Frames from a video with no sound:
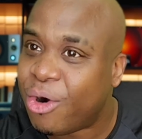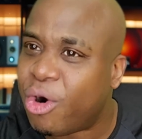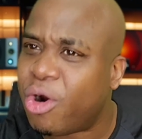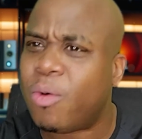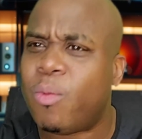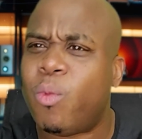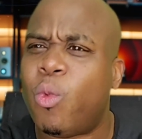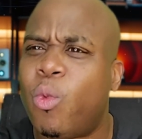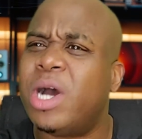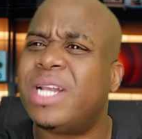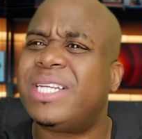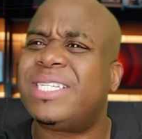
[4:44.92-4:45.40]

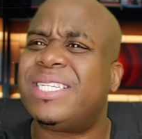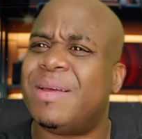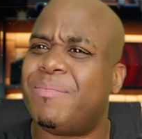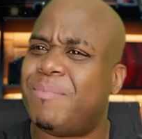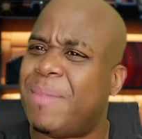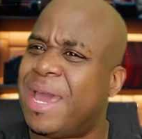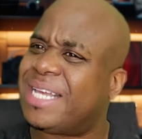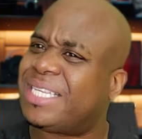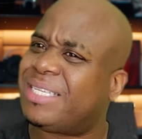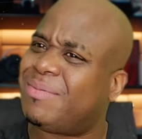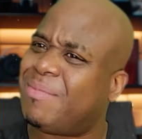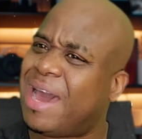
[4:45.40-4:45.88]
Or what is
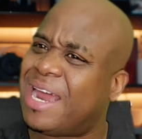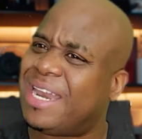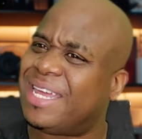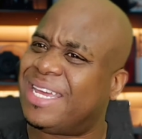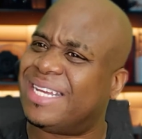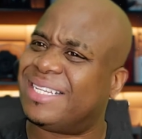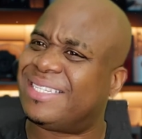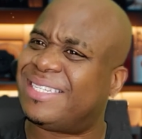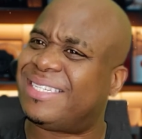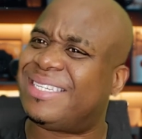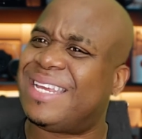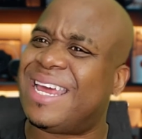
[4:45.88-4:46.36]
it? Make somebody
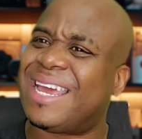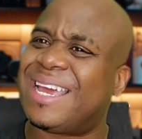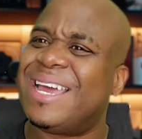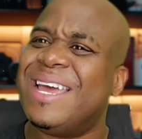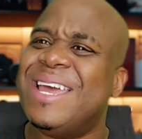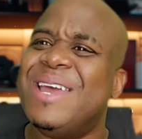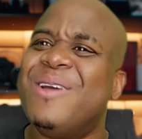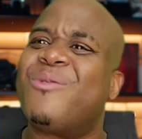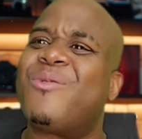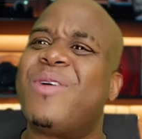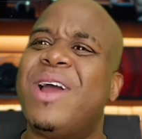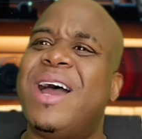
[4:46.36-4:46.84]
get
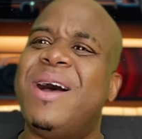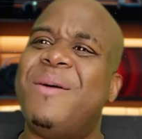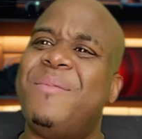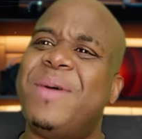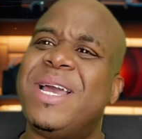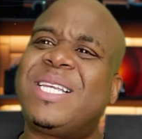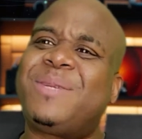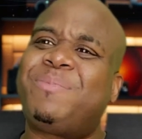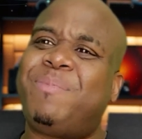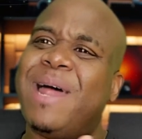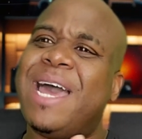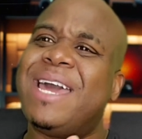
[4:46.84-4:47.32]
sick?
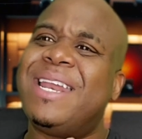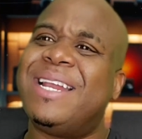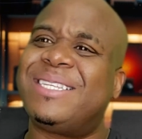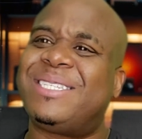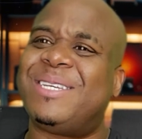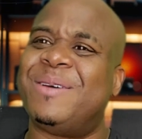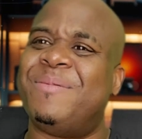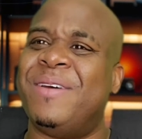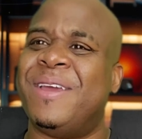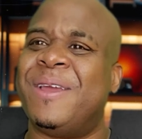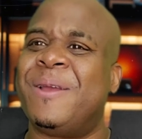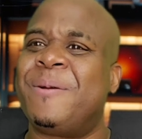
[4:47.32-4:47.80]
Explain
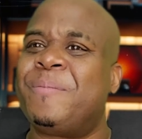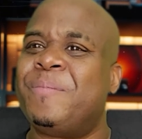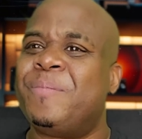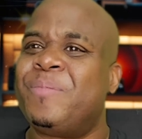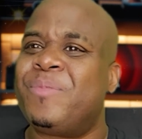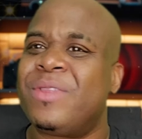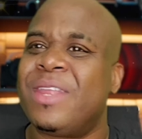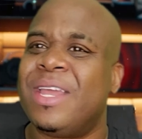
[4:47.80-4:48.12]
it to me.